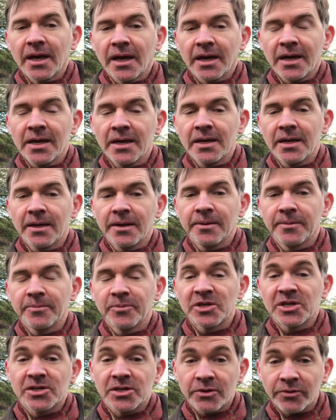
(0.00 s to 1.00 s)

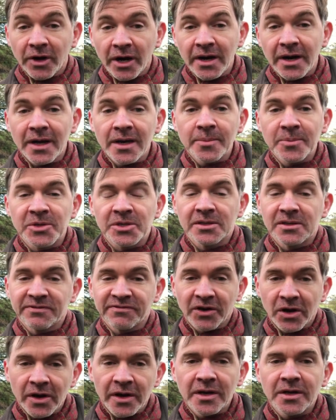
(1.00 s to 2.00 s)

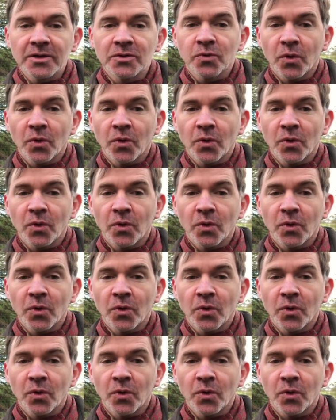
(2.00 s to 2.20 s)
defined